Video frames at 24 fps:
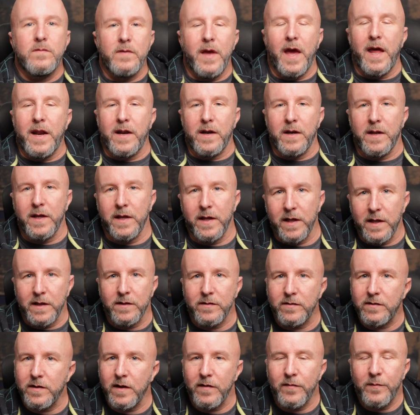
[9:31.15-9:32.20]
editing
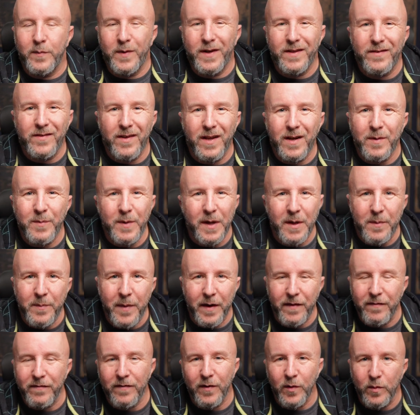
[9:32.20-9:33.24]
and stuff, but it's going to be on
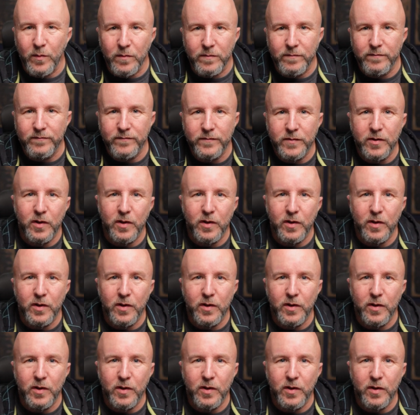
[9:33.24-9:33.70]
my phone.